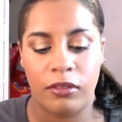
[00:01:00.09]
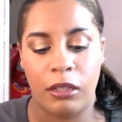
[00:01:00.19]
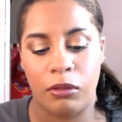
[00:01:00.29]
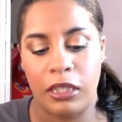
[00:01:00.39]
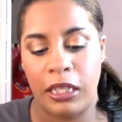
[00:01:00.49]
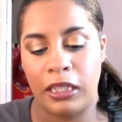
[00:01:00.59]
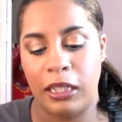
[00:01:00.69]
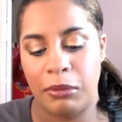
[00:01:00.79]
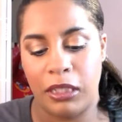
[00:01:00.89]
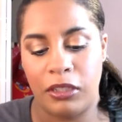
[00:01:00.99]
the thing
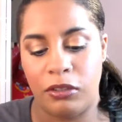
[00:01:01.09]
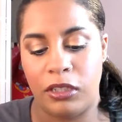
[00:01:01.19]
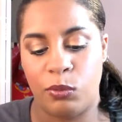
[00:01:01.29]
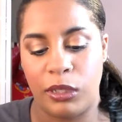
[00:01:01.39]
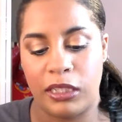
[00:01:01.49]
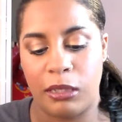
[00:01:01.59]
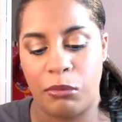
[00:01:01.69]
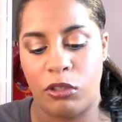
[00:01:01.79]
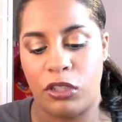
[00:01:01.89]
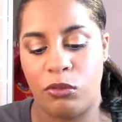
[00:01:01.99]
that I'm going to do this week is
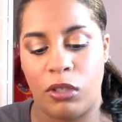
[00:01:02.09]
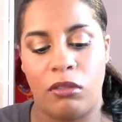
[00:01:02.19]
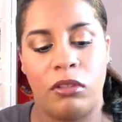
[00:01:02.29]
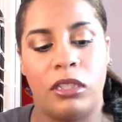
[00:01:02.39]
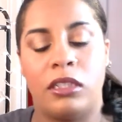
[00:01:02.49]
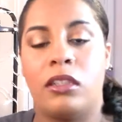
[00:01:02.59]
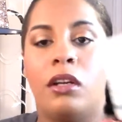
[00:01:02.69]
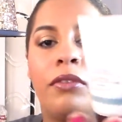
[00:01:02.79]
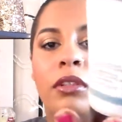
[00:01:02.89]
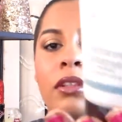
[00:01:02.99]
I'm going to work with this
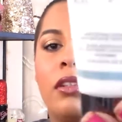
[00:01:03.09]
Cover